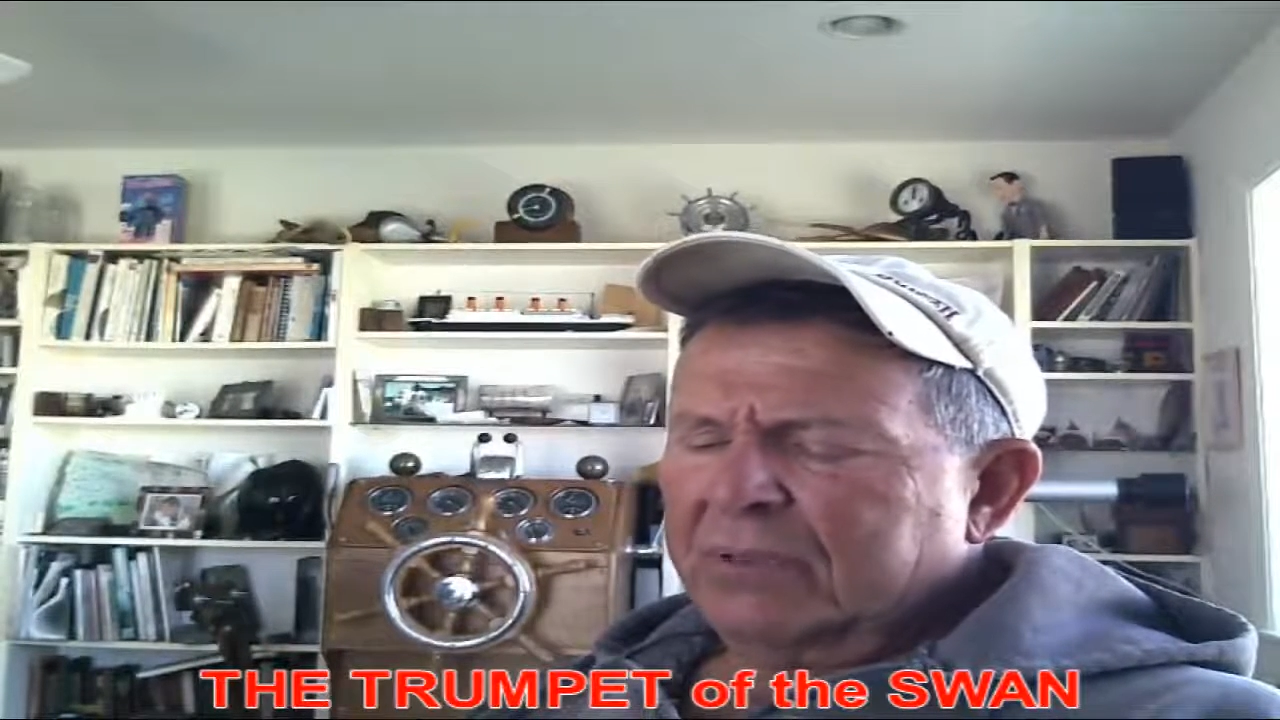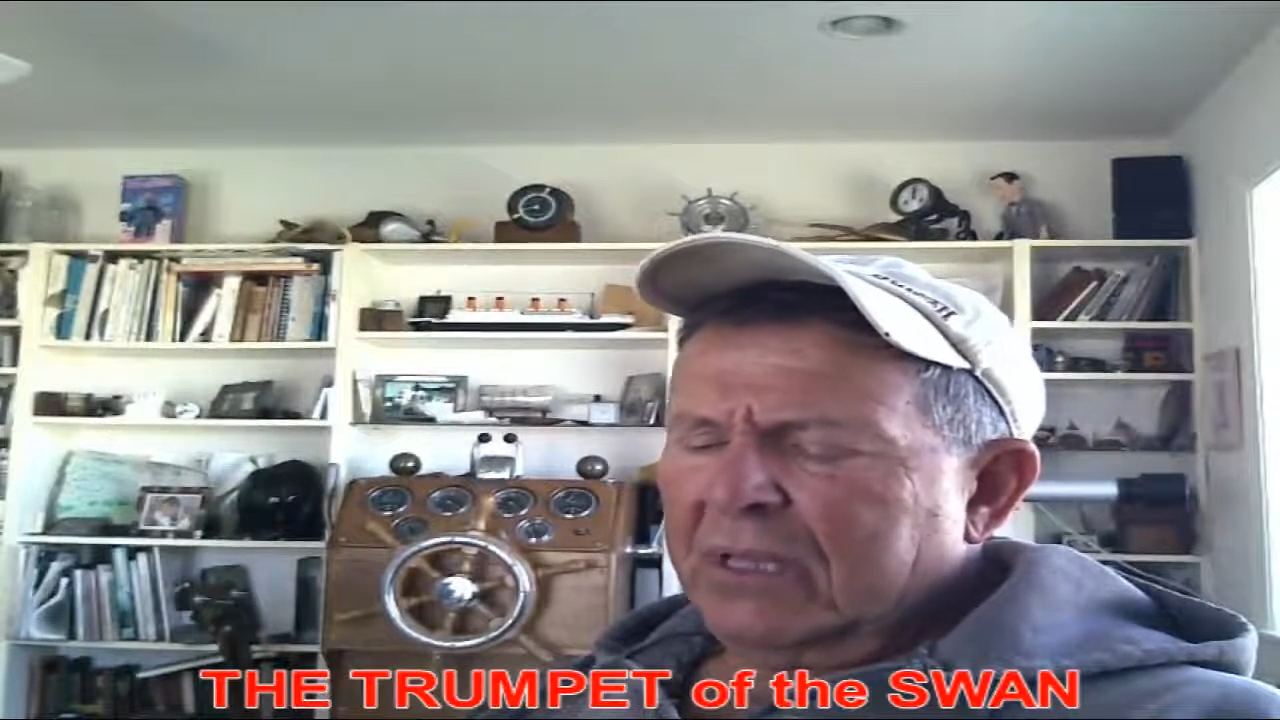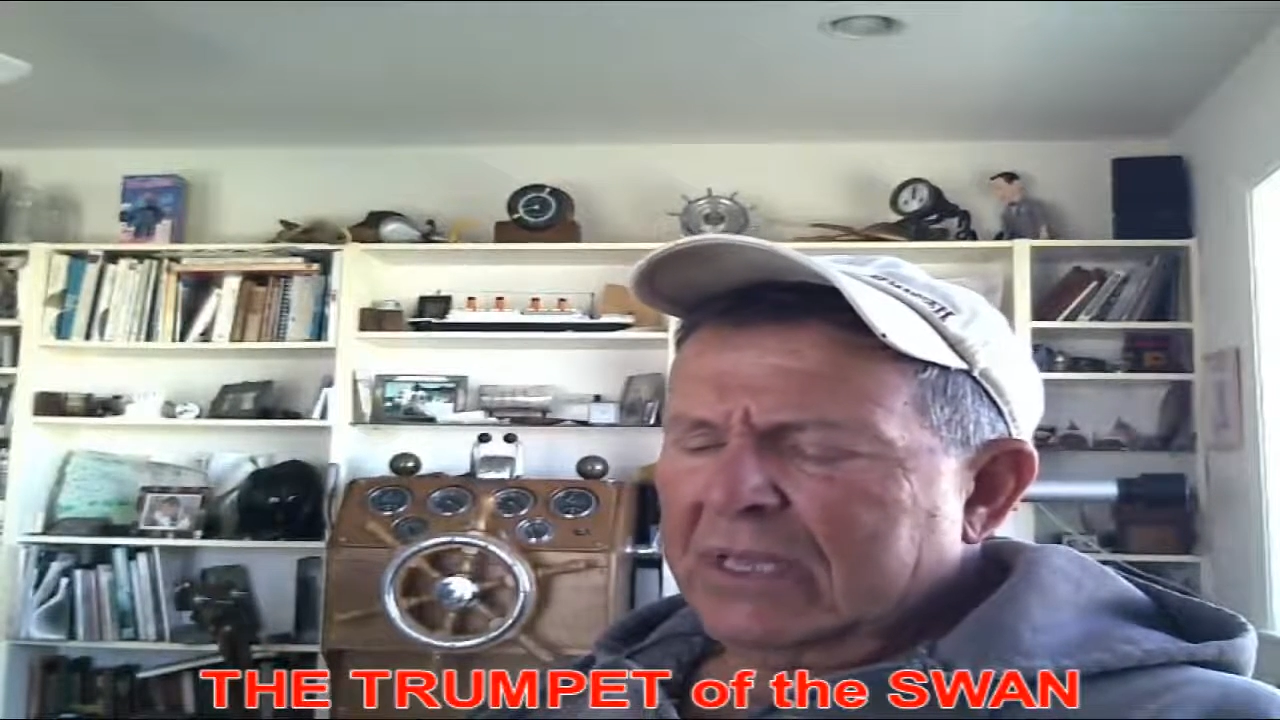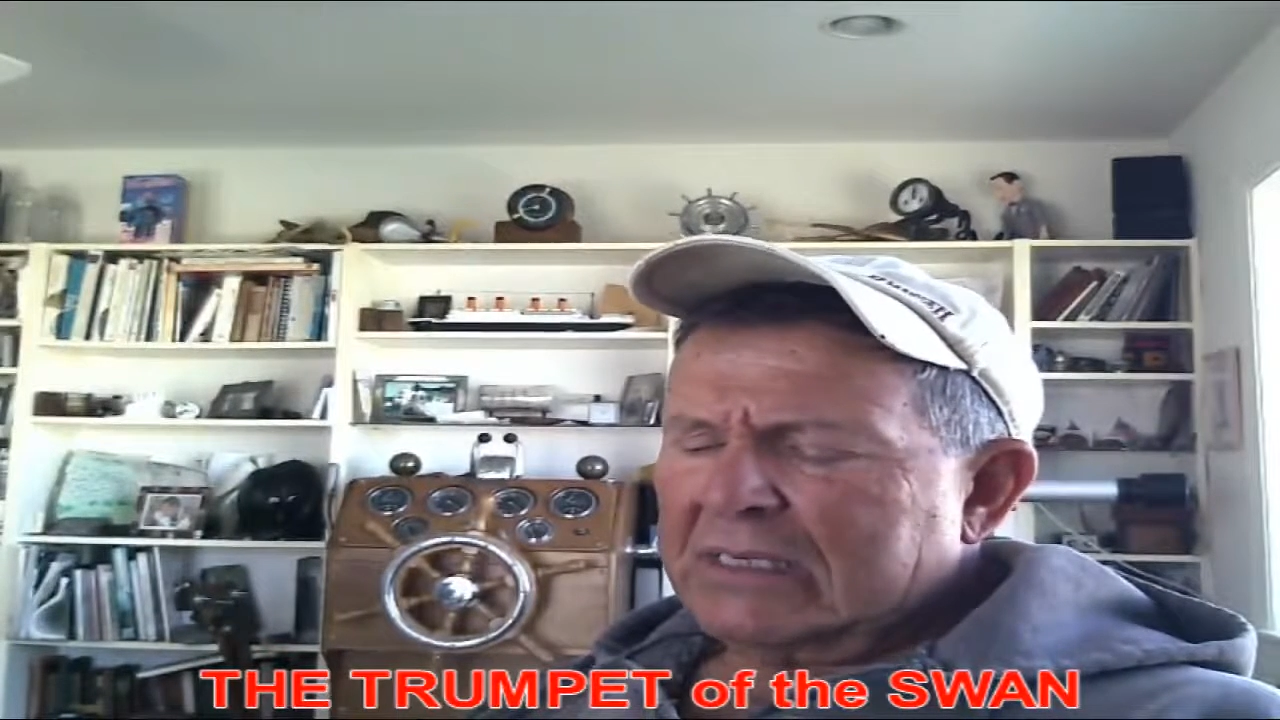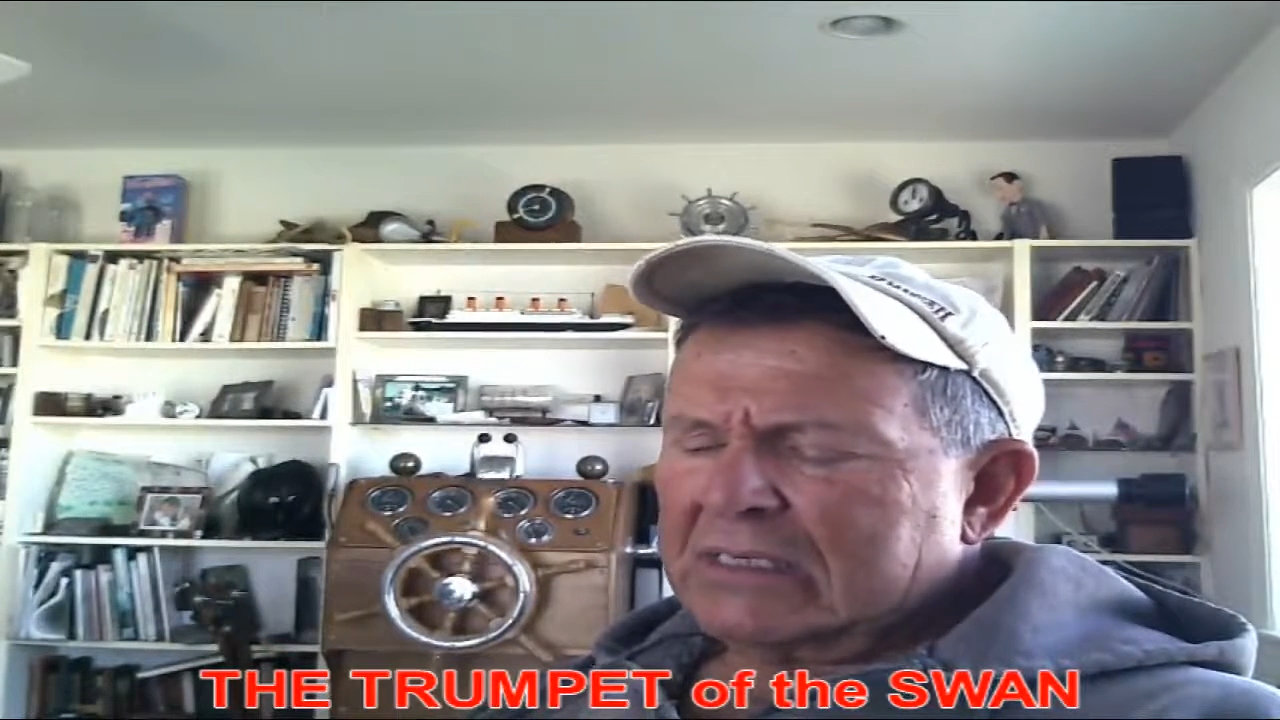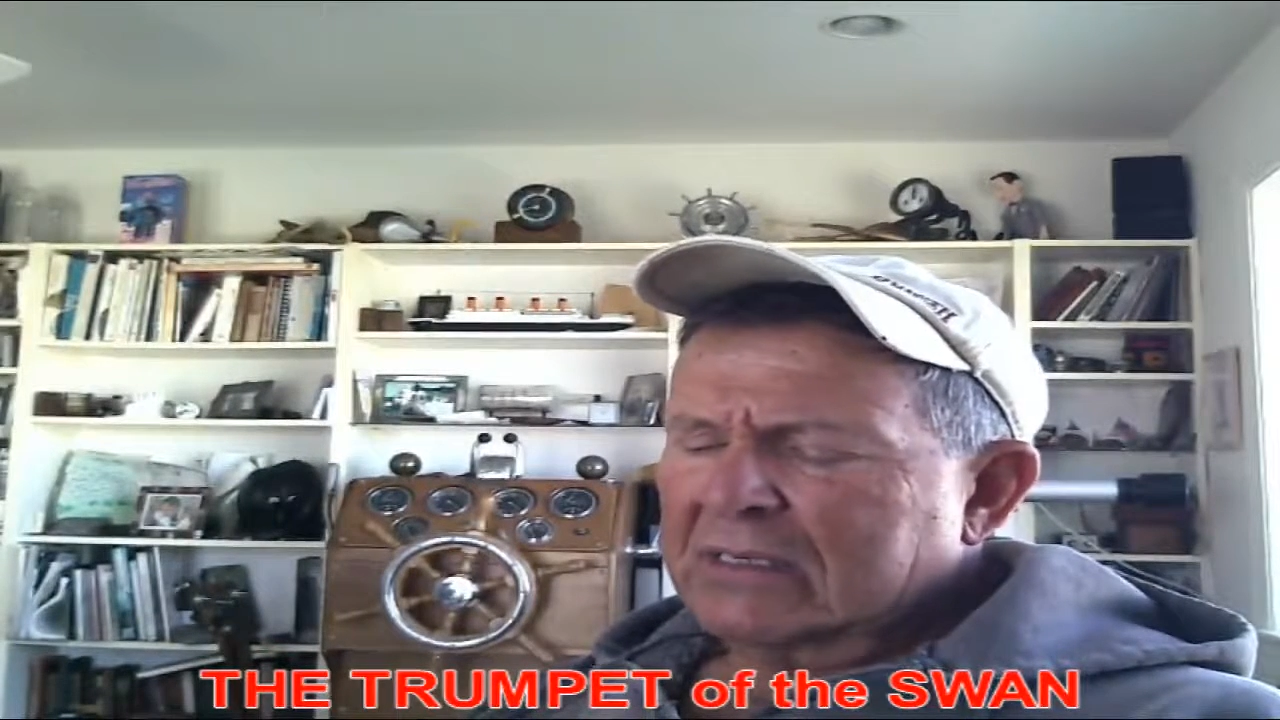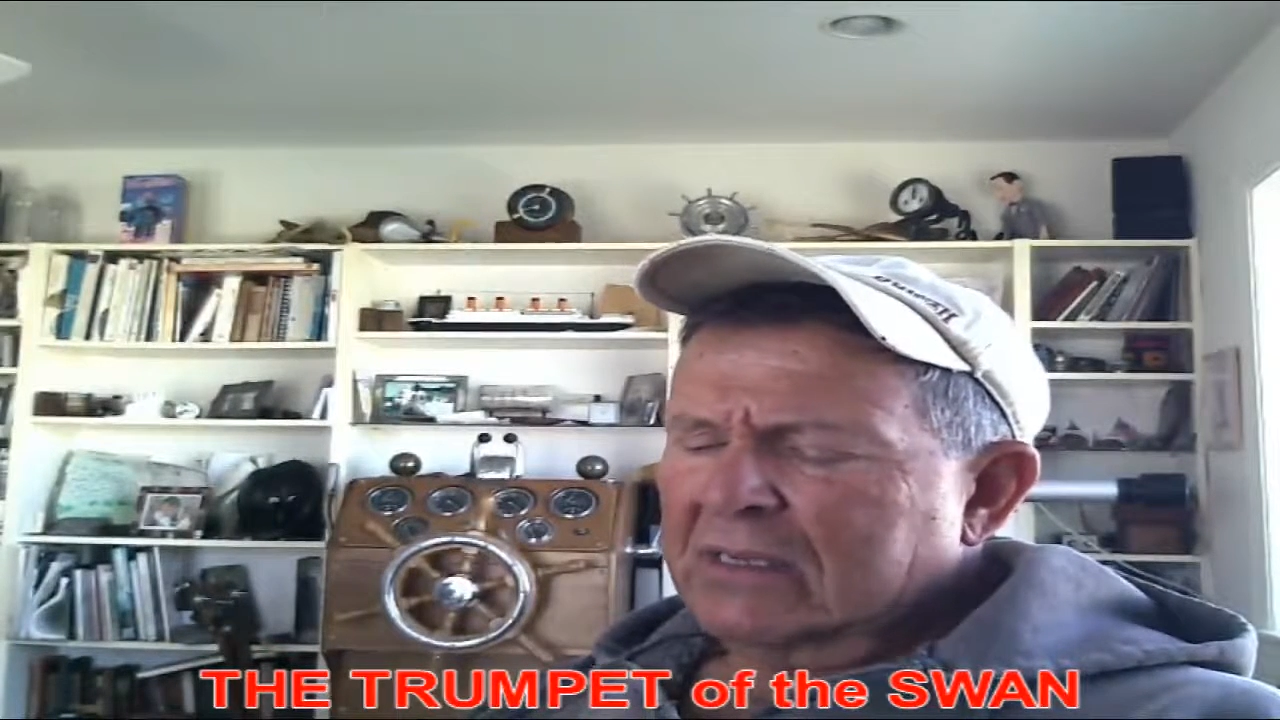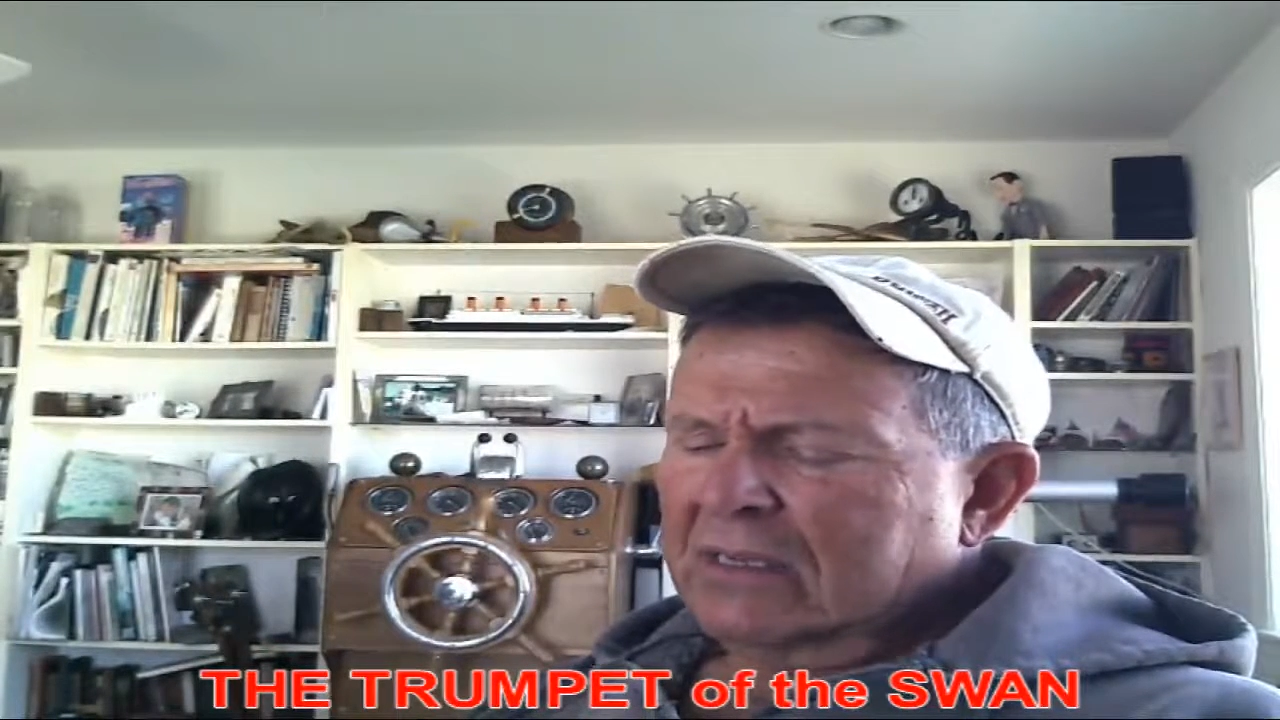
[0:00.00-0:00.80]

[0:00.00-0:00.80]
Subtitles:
place,